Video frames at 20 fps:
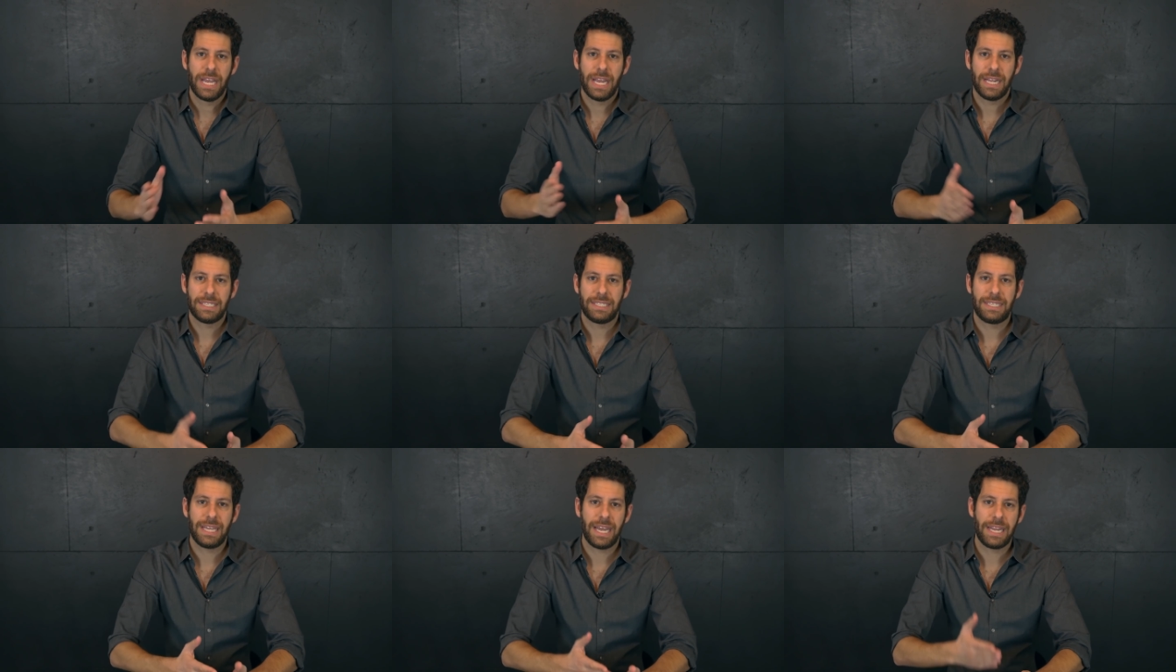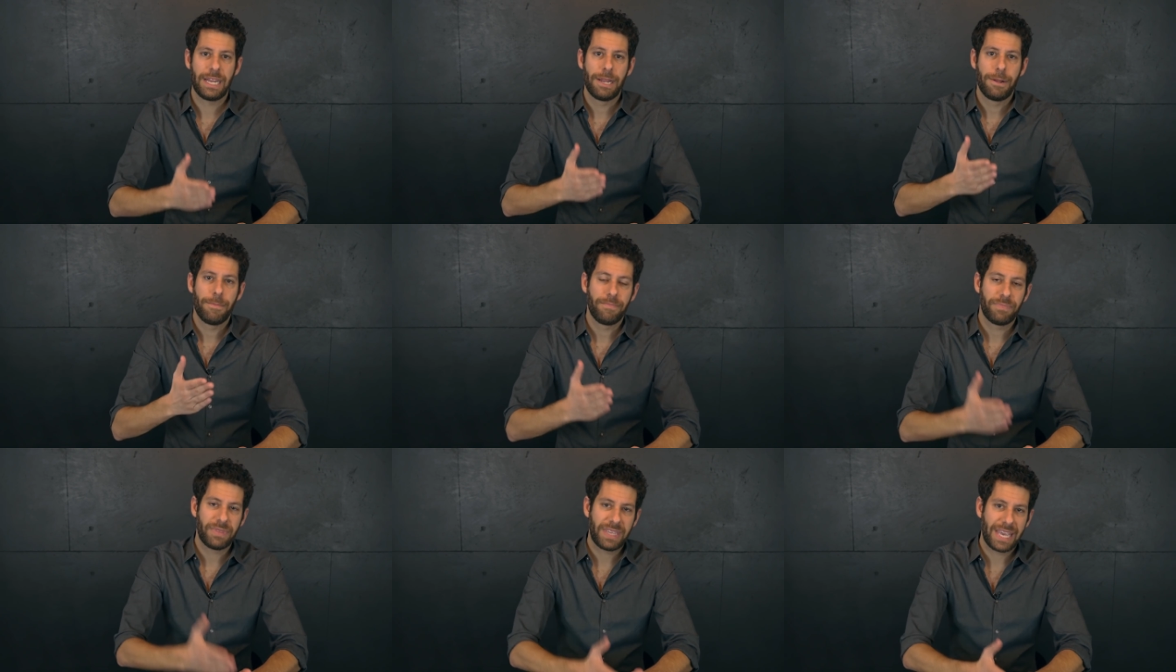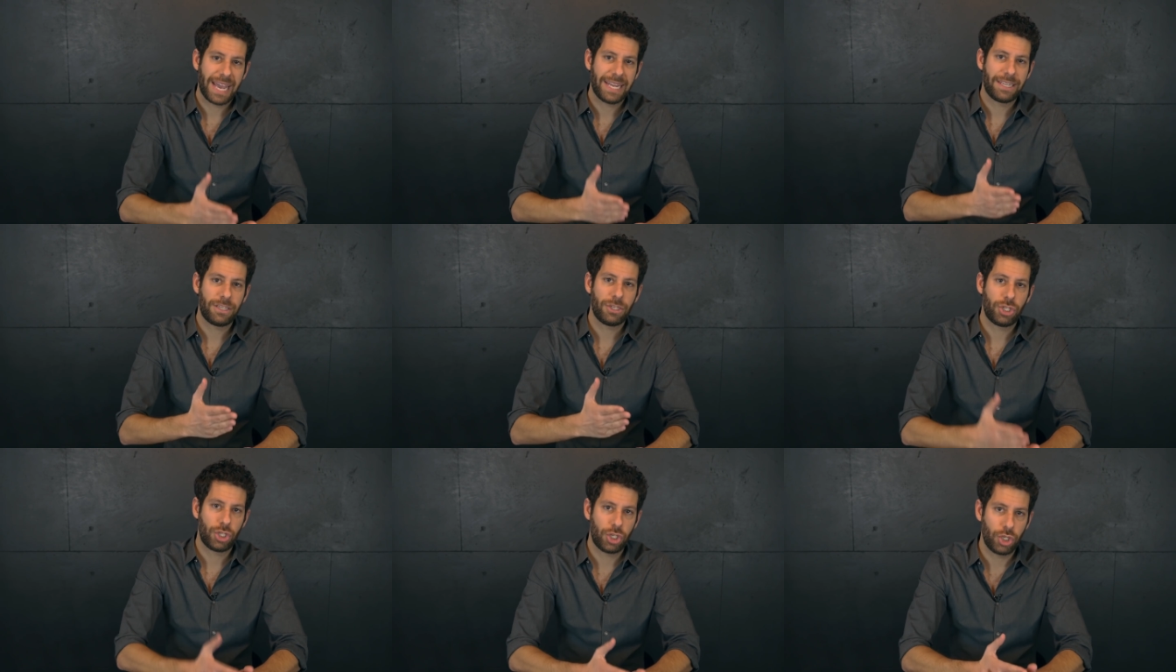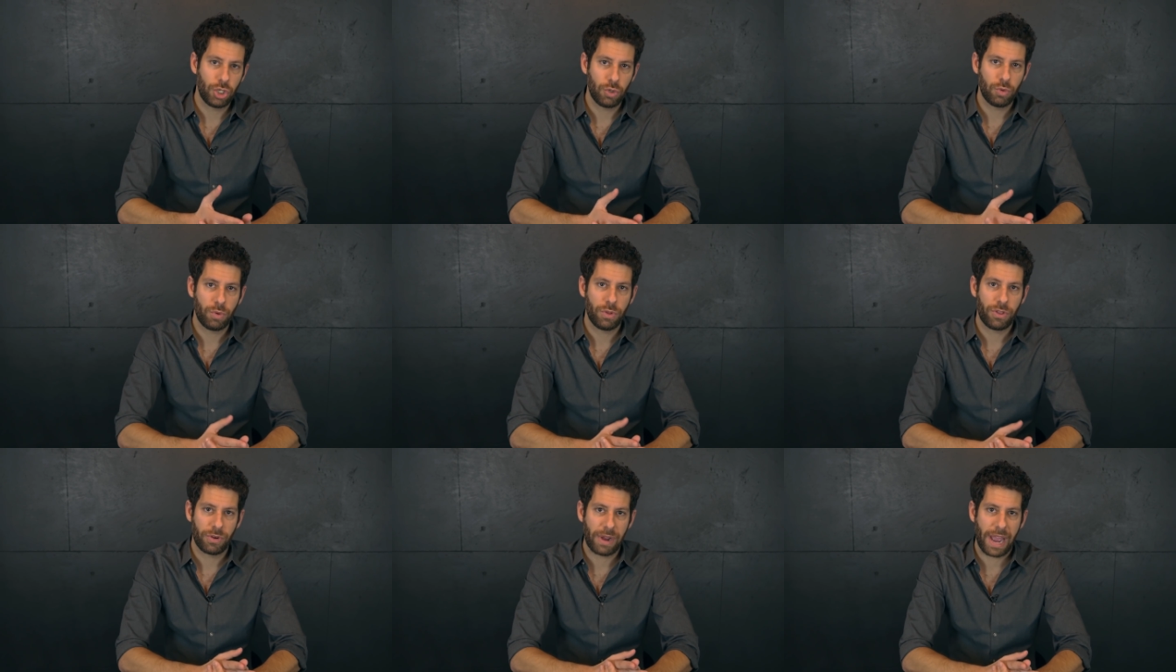Instead, get
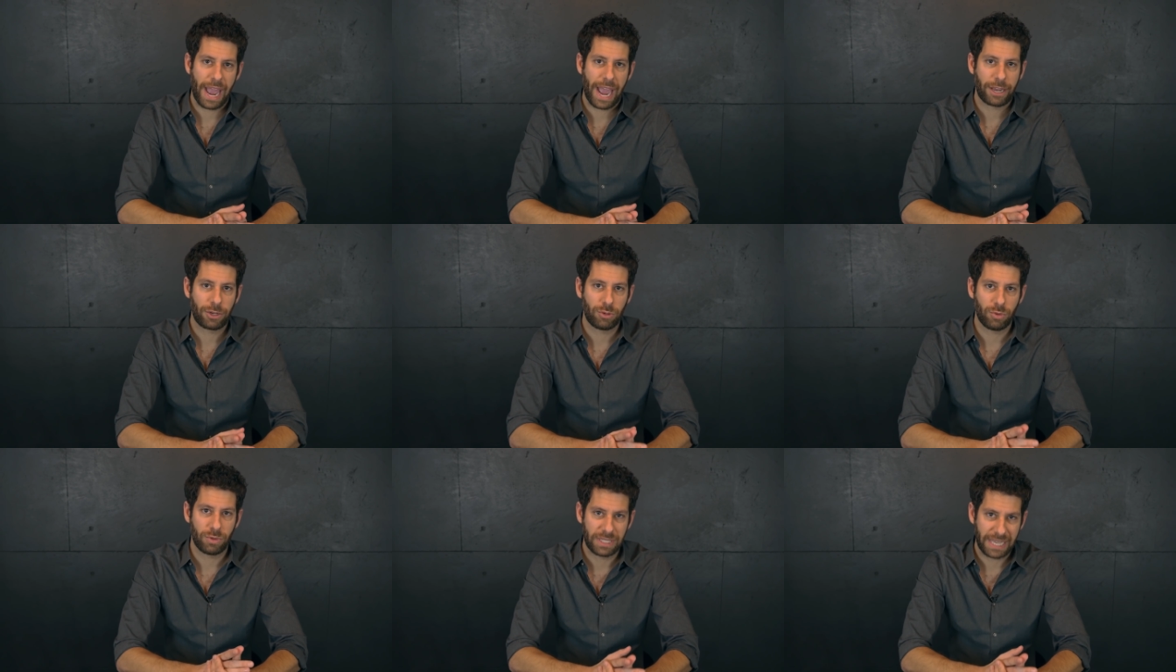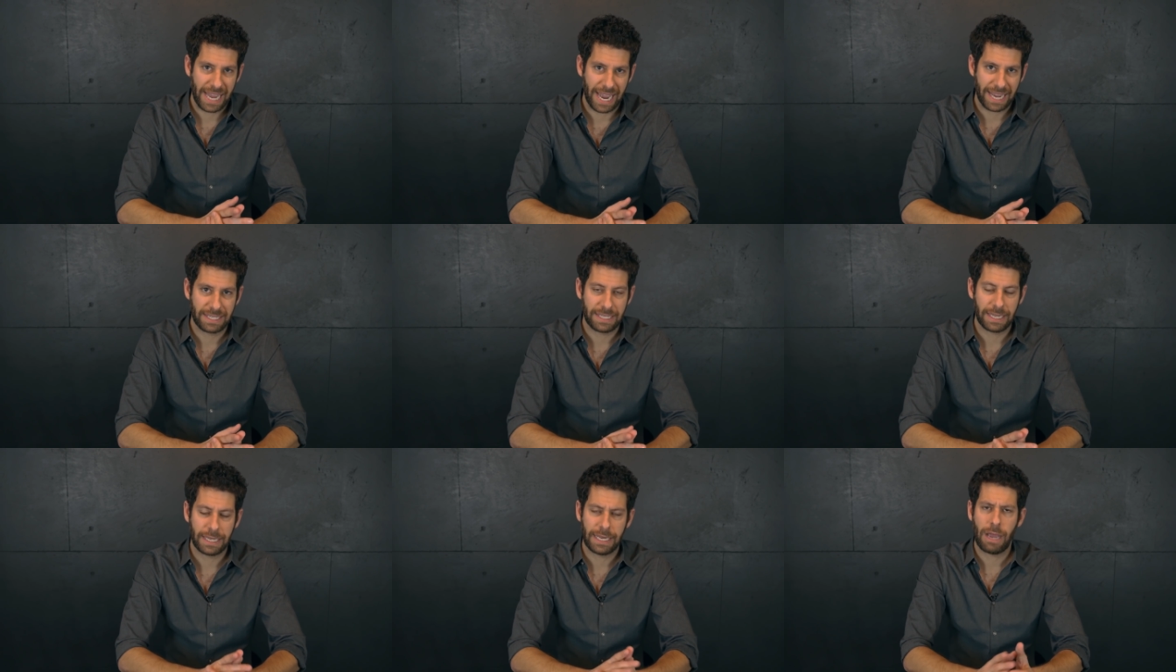to their actual texting.